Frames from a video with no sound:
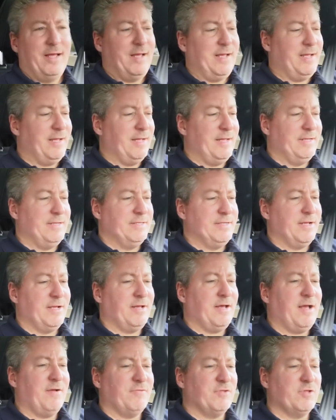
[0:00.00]
and
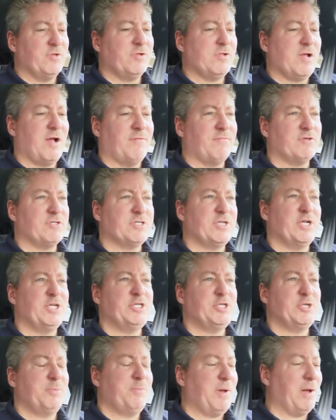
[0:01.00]
have a little
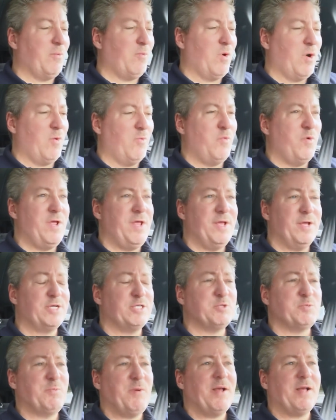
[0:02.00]
conversation about what we
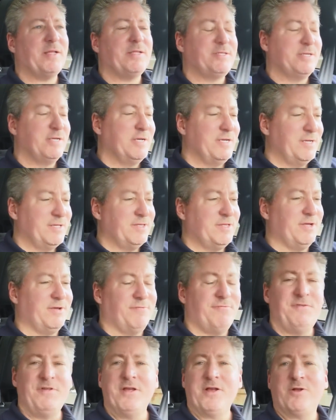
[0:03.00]
expect
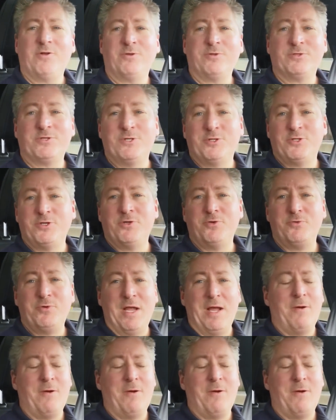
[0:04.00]
the vehicle to do.